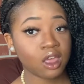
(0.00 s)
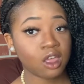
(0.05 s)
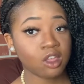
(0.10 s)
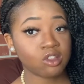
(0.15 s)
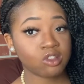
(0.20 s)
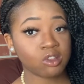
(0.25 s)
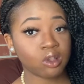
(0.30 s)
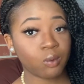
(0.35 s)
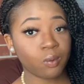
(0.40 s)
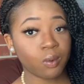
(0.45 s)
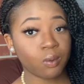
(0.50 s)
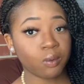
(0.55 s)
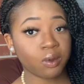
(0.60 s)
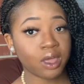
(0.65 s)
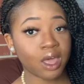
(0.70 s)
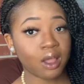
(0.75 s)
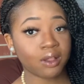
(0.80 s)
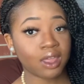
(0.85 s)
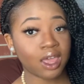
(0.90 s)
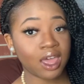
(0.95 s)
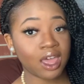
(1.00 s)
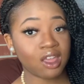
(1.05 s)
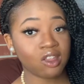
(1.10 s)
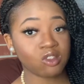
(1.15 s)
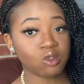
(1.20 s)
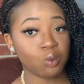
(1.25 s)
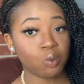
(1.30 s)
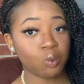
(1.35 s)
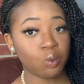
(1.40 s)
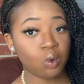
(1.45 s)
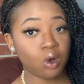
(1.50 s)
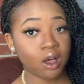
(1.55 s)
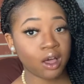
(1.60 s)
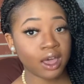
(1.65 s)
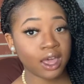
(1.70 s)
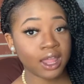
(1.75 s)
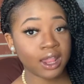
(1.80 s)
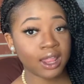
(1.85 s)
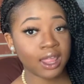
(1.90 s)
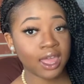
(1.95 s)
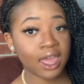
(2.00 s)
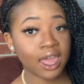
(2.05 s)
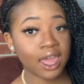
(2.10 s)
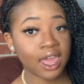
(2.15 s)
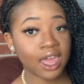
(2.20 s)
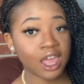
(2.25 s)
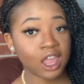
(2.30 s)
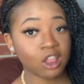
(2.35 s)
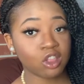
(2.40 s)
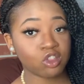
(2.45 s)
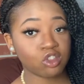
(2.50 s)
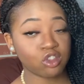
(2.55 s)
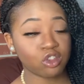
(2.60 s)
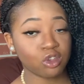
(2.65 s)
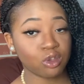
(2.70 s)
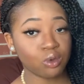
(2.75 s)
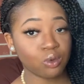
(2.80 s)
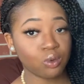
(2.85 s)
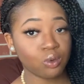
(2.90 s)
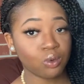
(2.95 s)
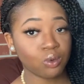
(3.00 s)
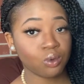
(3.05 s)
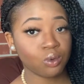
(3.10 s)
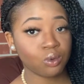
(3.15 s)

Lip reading: So we will count it as 1 and 2.